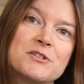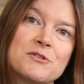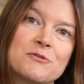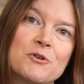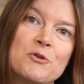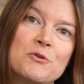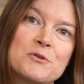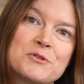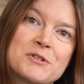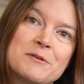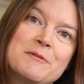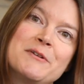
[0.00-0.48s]

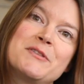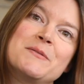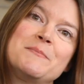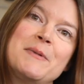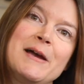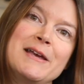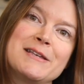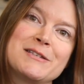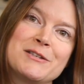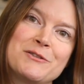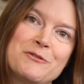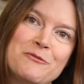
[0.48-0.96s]
are also at the
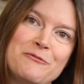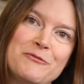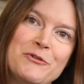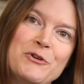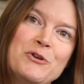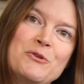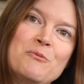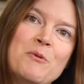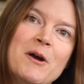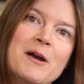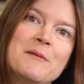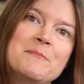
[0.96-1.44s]
base of the
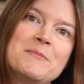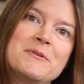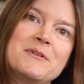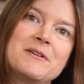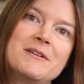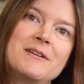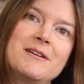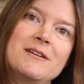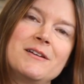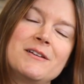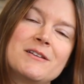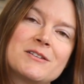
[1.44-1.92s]
food web,
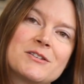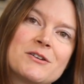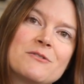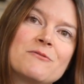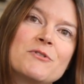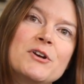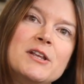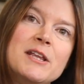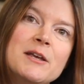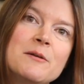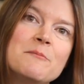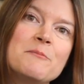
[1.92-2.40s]
so
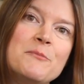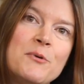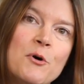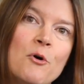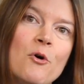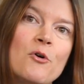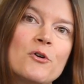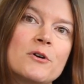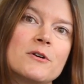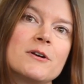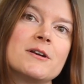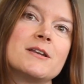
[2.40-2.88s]
really
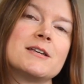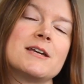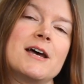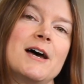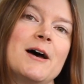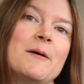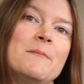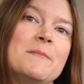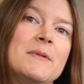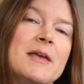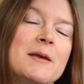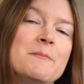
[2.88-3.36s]
important
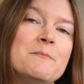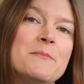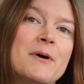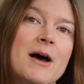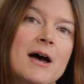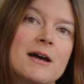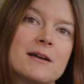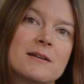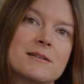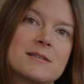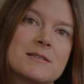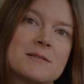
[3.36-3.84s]

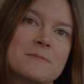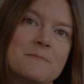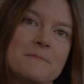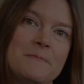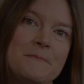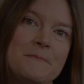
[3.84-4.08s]
impacts.